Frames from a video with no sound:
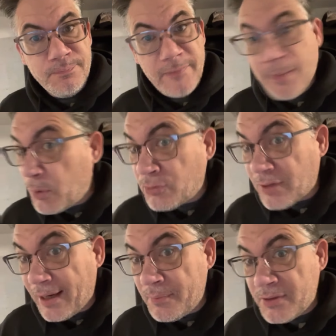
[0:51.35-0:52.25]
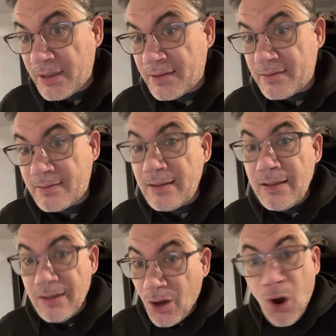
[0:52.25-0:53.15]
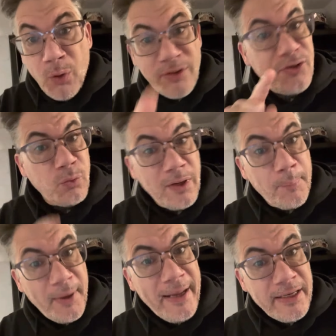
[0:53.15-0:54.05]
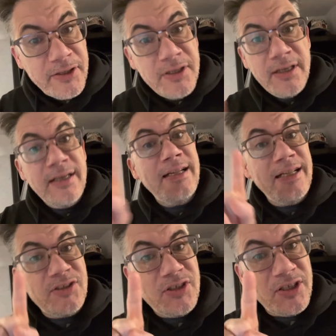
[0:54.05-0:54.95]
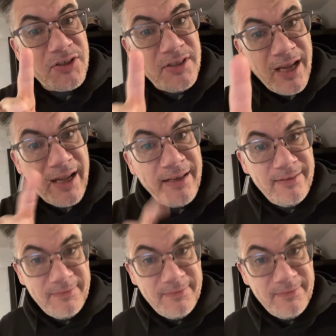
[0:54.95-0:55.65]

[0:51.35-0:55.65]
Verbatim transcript: And most times it's, oh, it's a real page. It's just not